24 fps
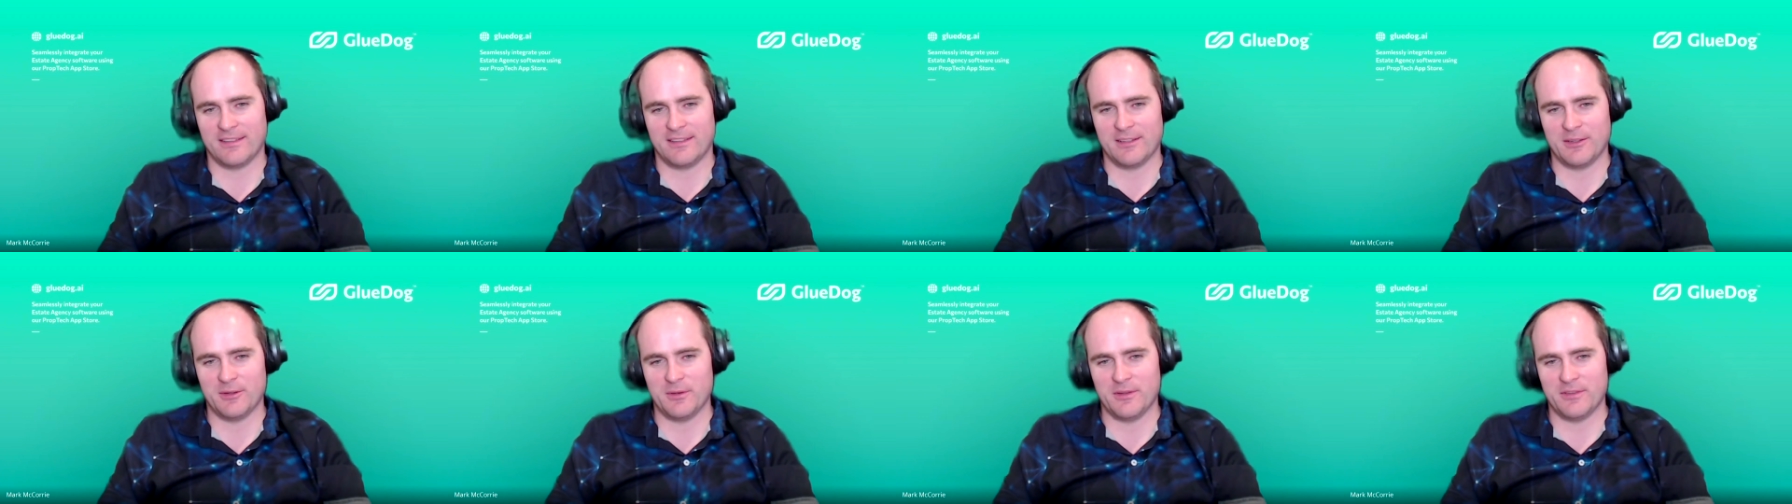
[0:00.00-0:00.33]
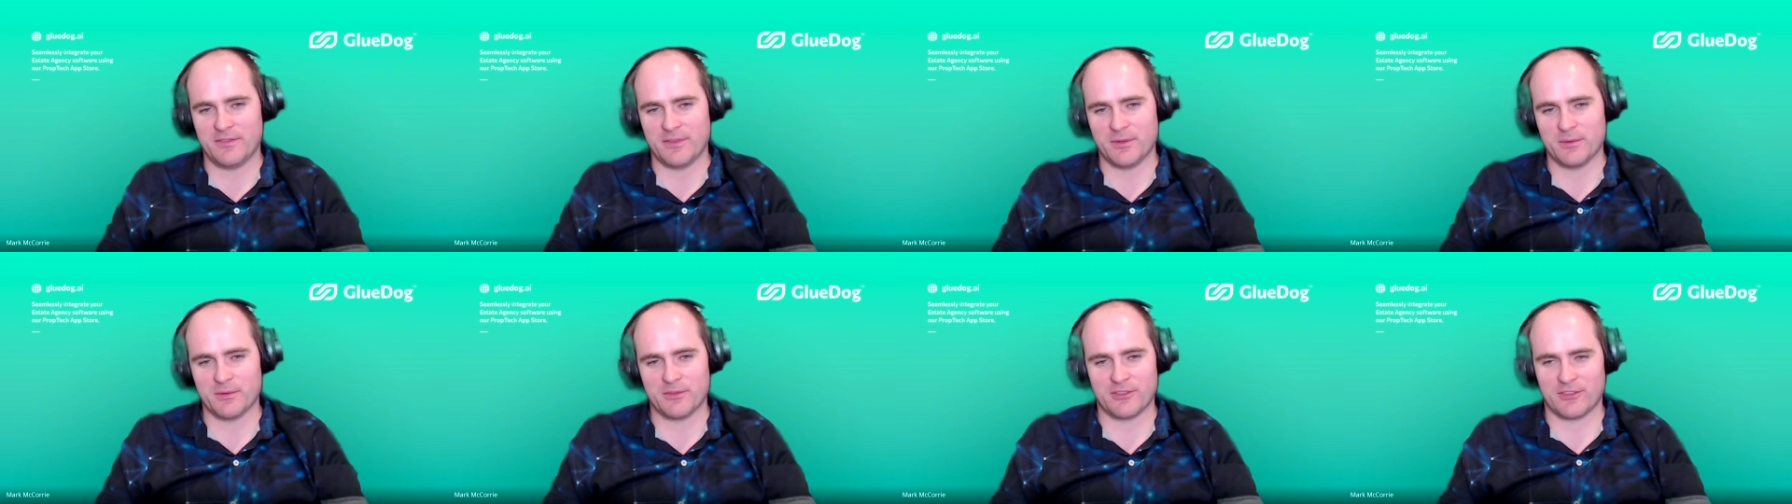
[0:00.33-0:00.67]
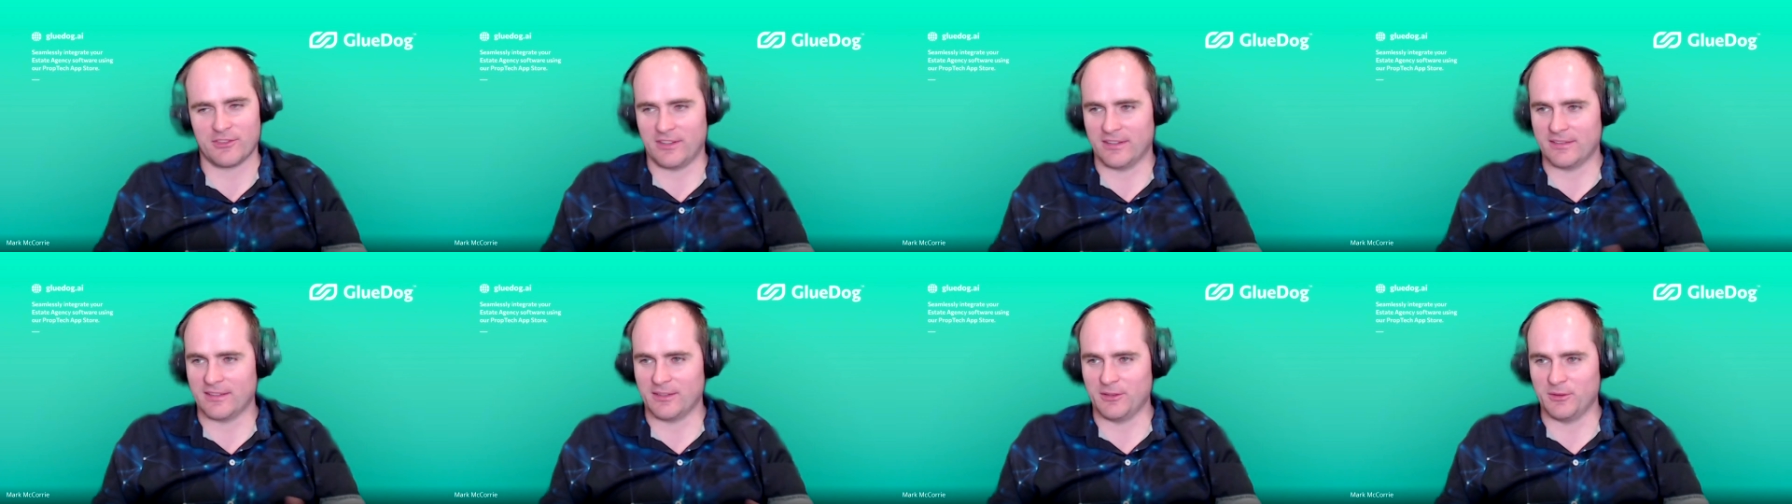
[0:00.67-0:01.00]
to deal with. It was
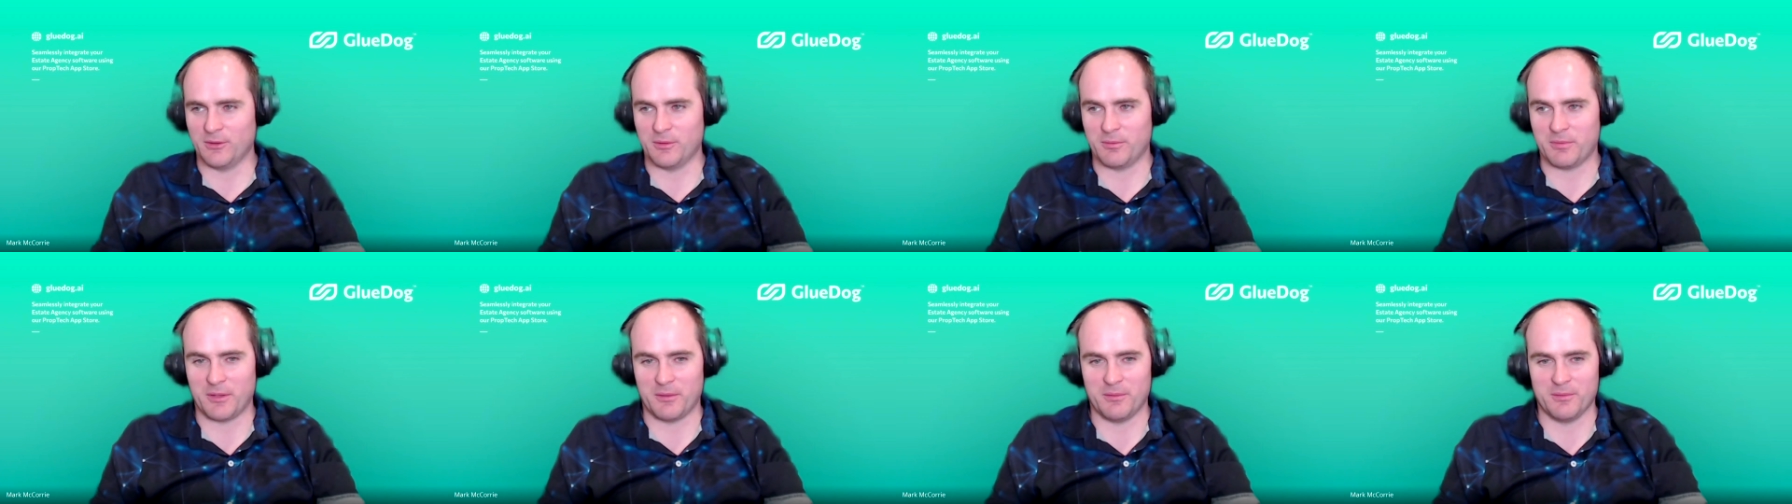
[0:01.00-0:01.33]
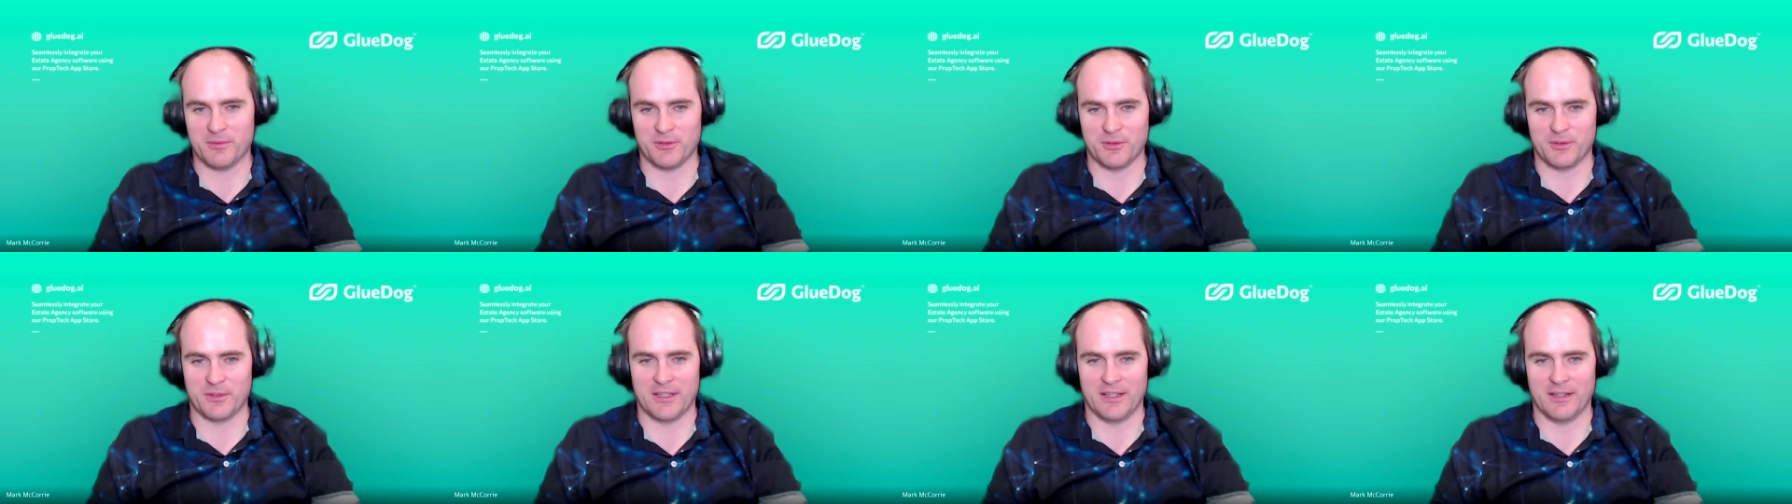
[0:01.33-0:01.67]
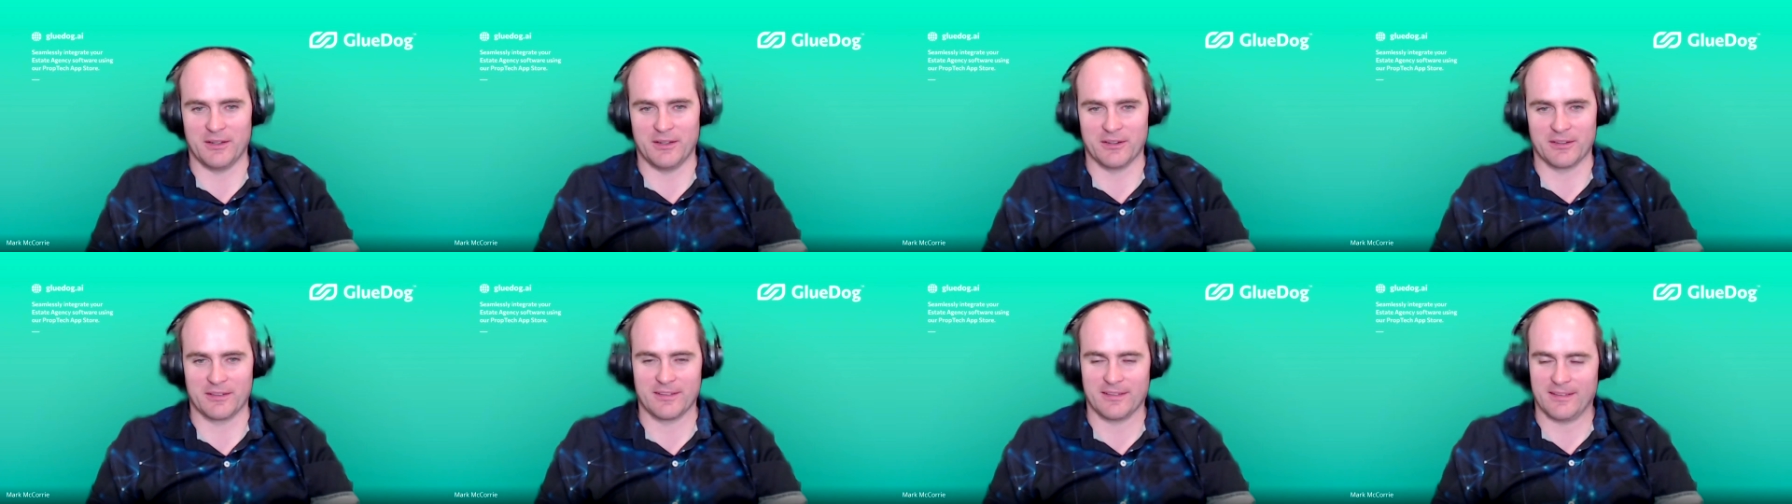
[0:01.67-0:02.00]
just like dealing with problems all day
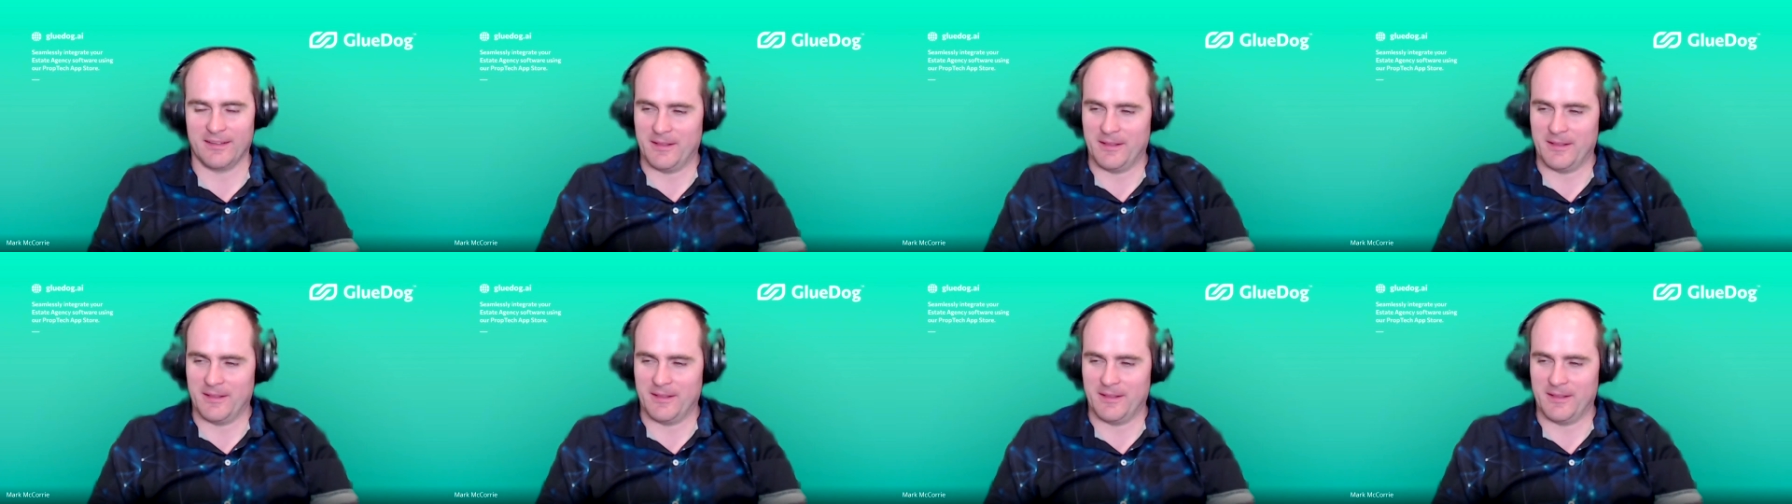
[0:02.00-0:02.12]
long.